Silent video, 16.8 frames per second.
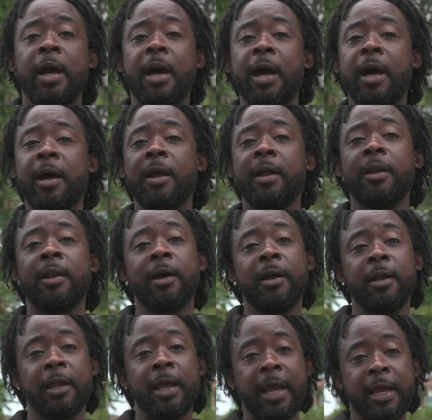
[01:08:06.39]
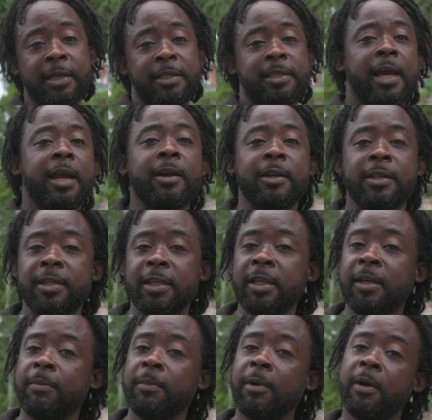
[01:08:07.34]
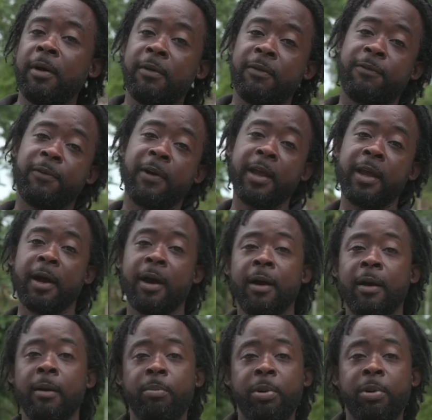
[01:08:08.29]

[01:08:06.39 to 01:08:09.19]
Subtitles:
and the entire team, Fire,